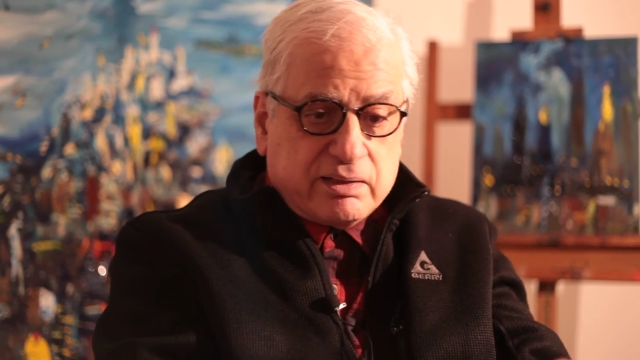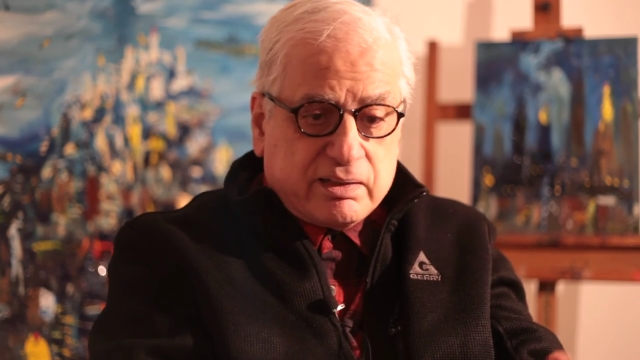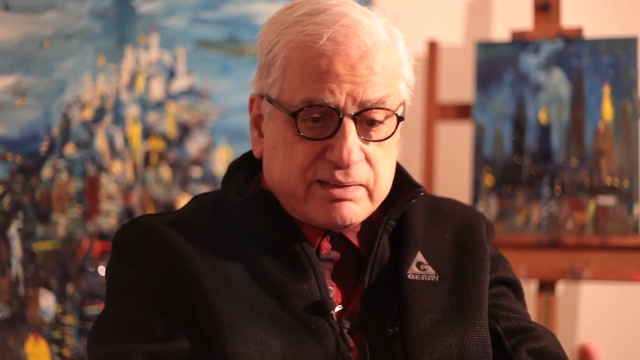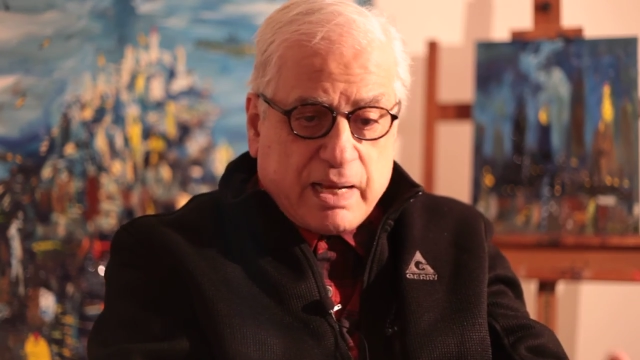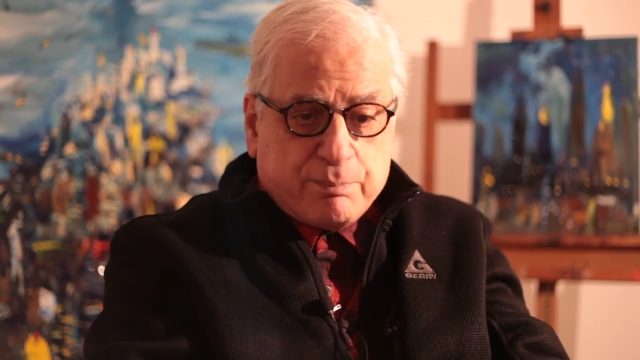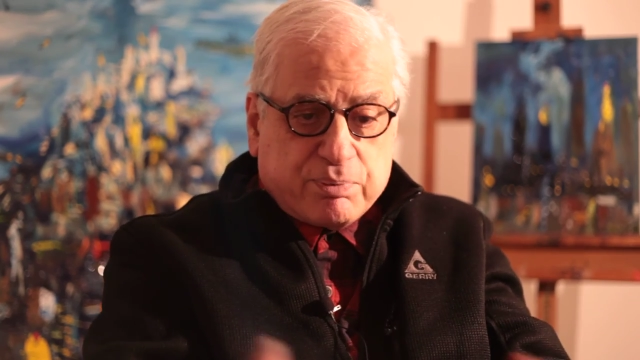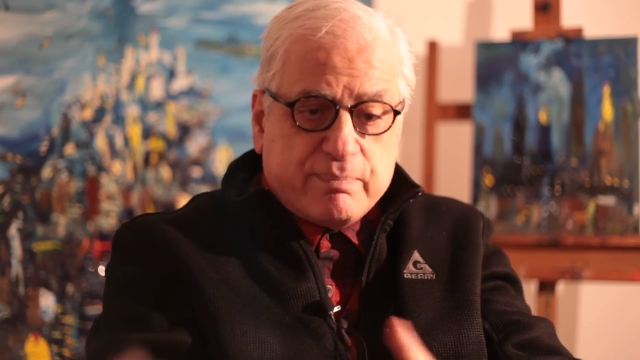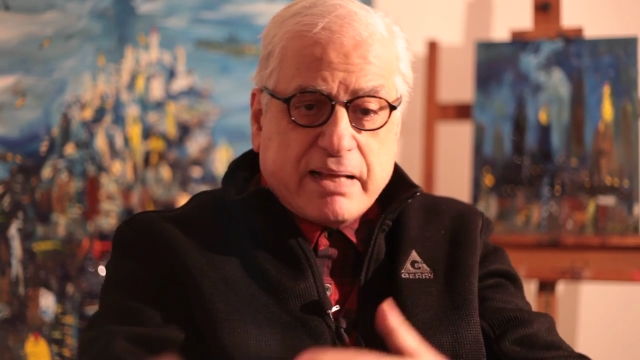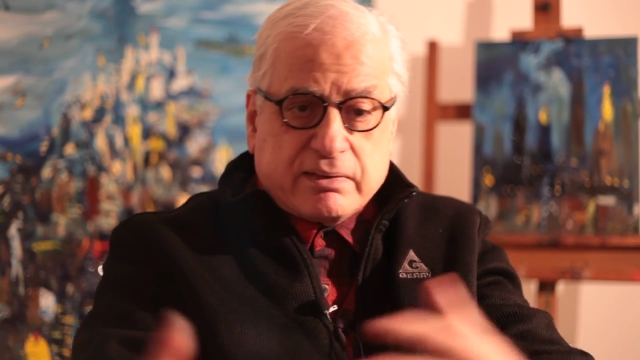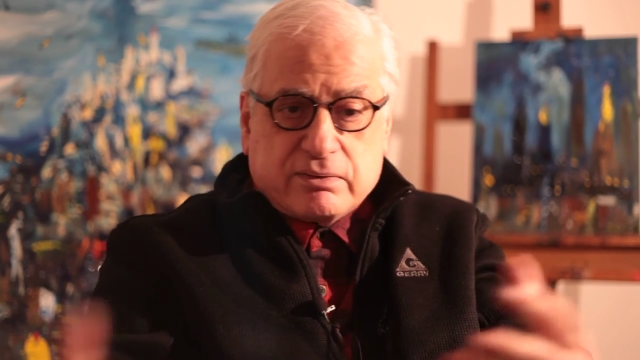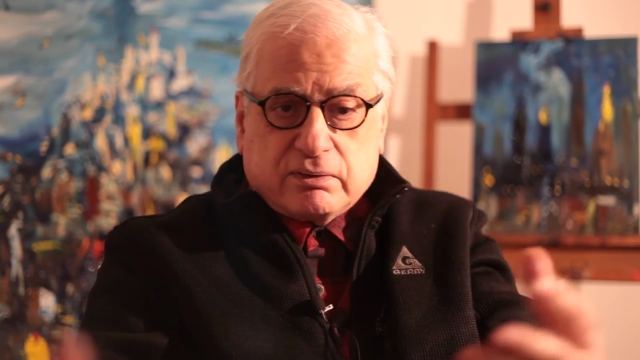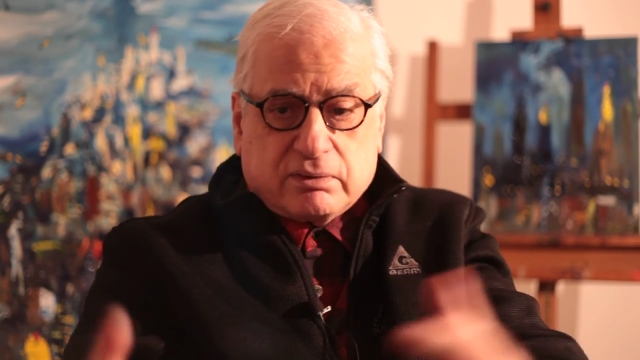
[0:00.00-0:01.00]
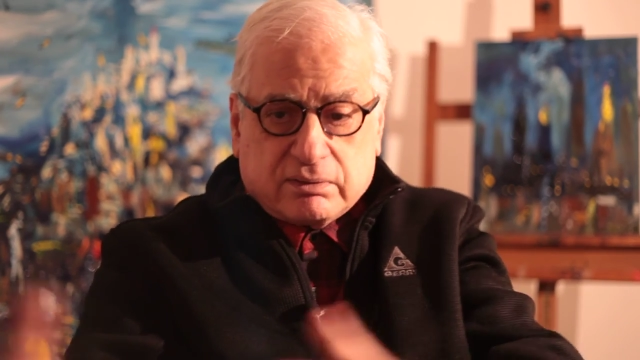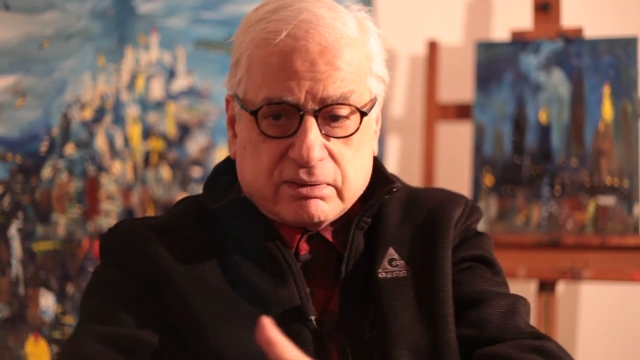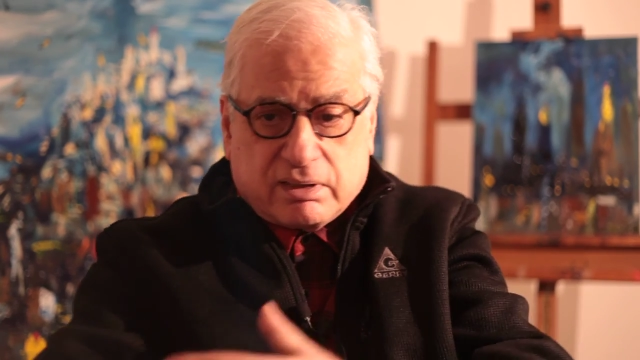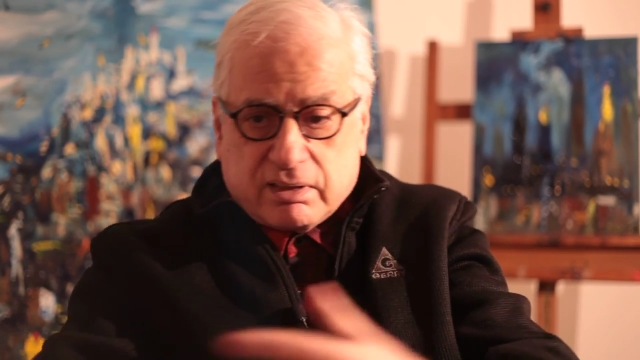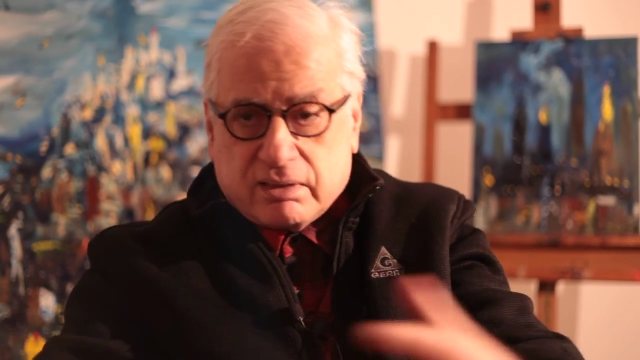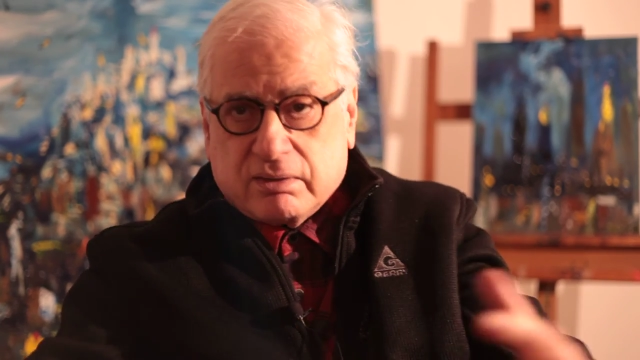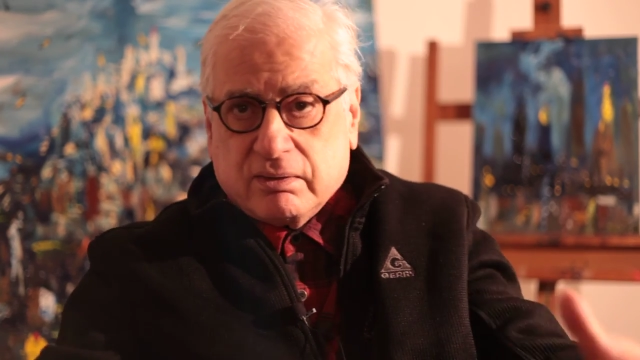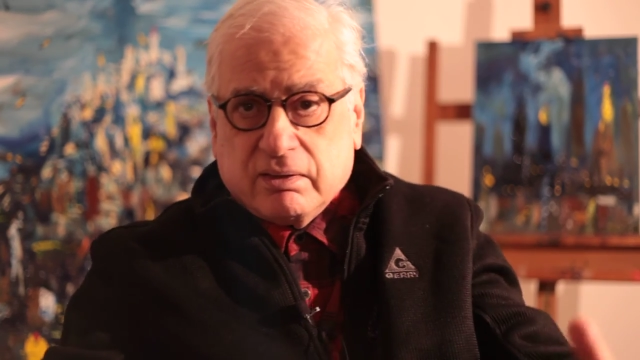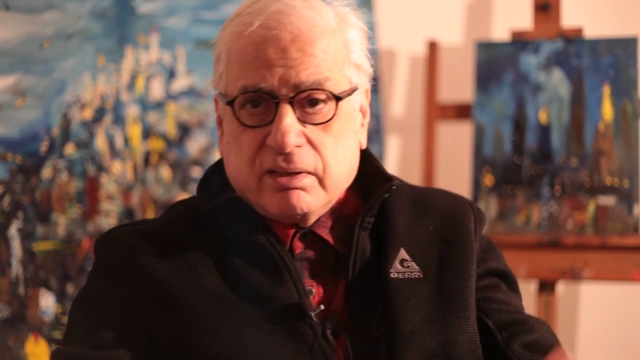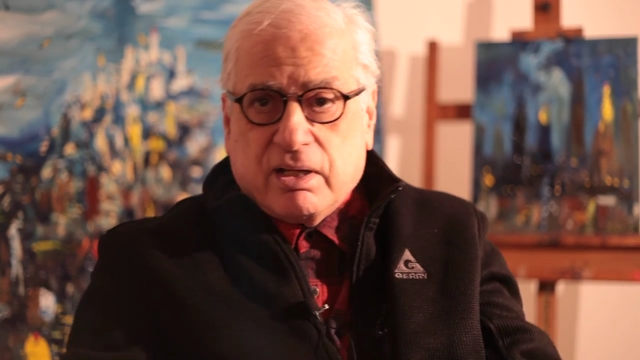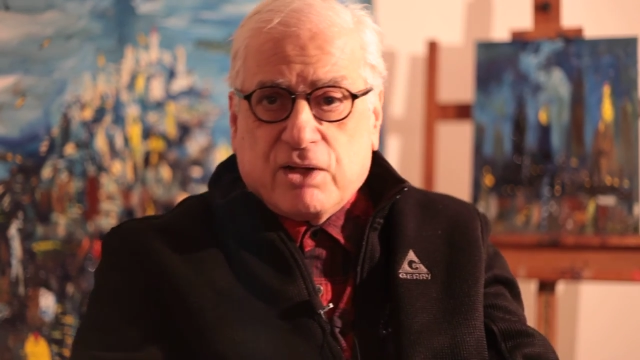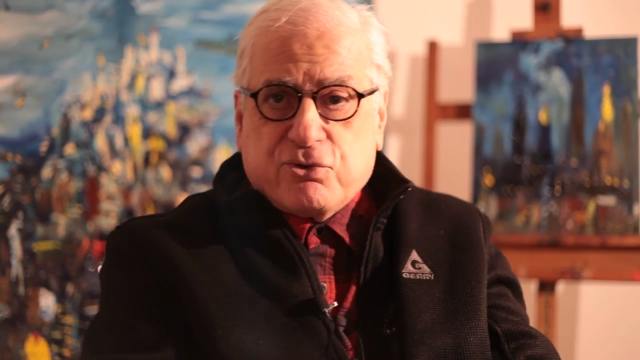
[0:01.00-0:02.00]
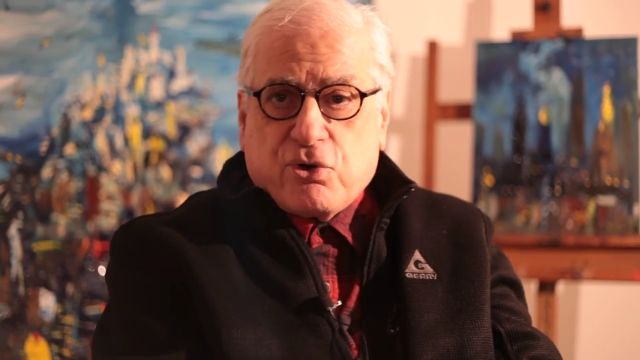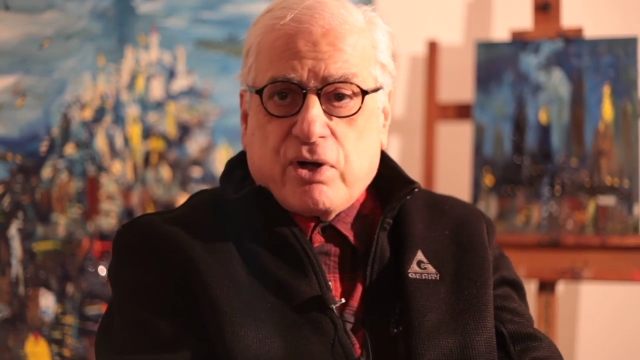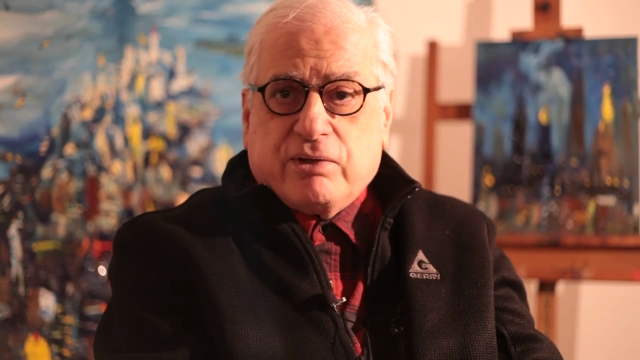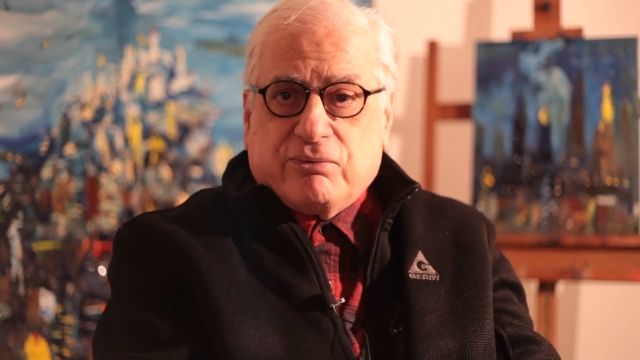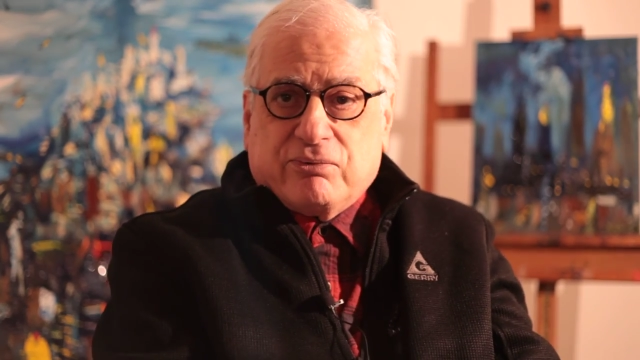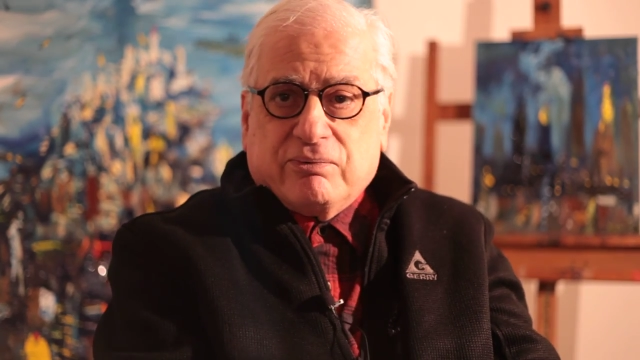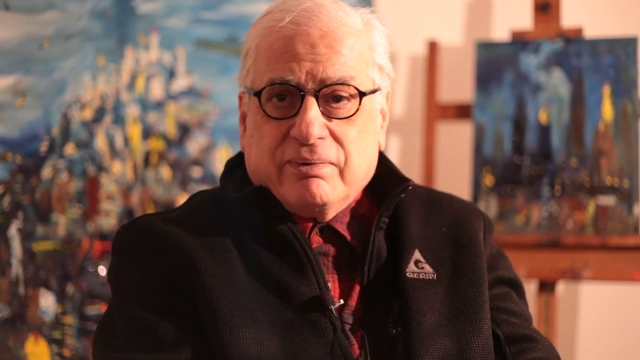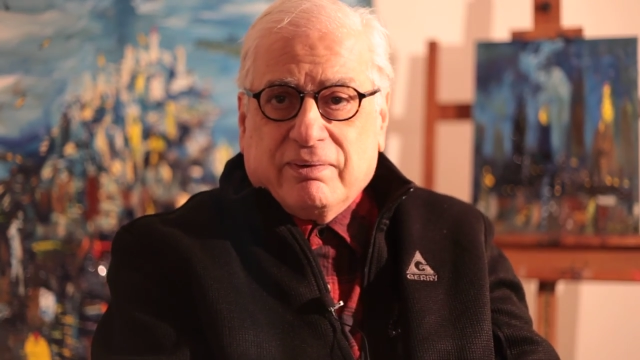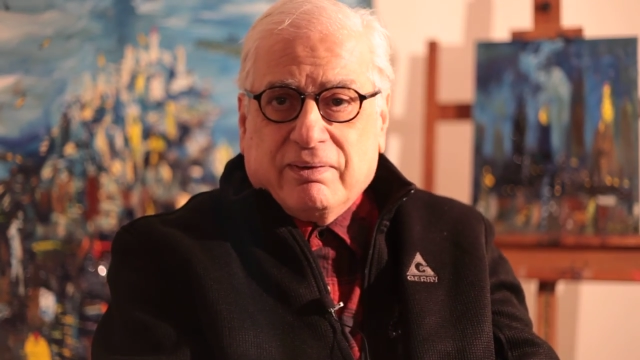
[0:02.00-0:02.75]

temperamental choice,